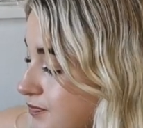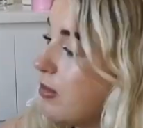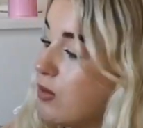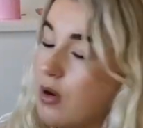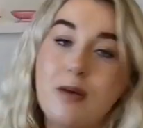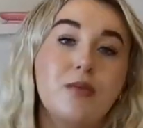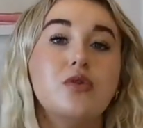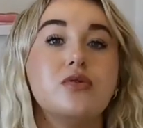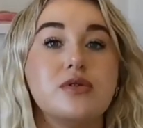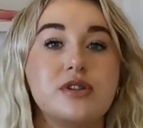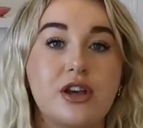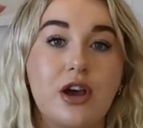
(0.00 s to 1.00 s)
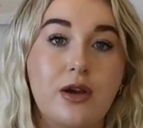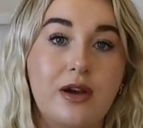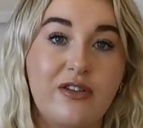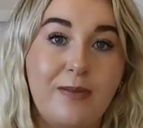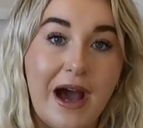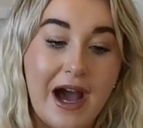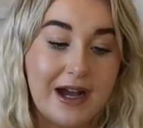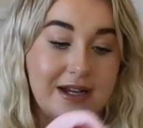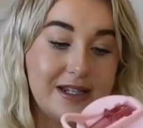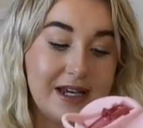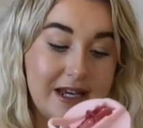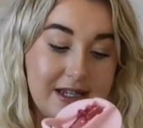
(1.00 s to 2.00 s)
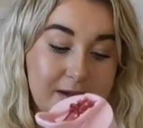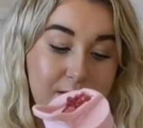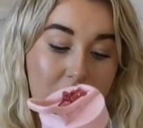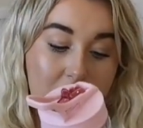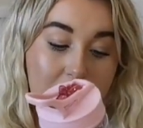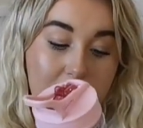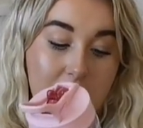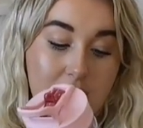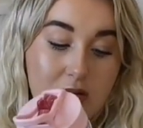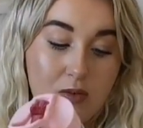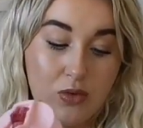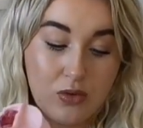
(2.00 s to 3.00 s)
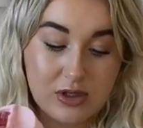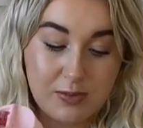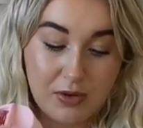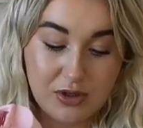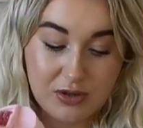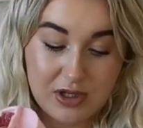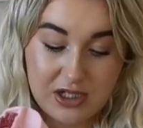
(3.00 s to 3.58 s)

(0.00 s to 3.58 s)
But what I'm also have packed is my water bottle.